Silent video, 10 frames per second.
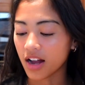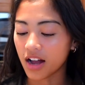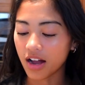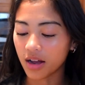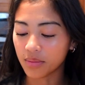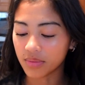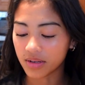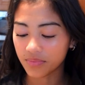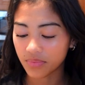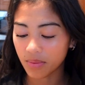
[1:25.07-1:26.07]
um,
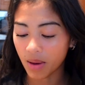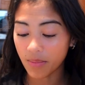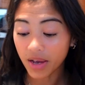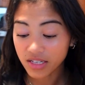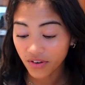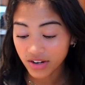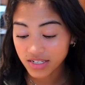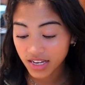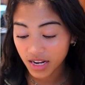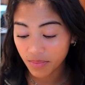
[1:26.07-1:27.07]
my best friend
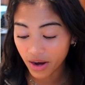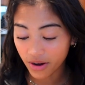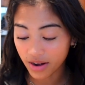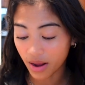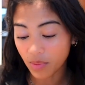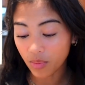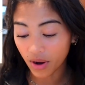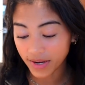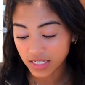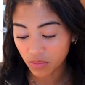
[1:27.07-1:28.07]
is getting married and I'm a
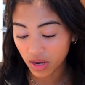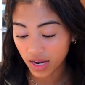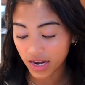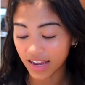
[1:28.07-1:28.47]
bridesmaid,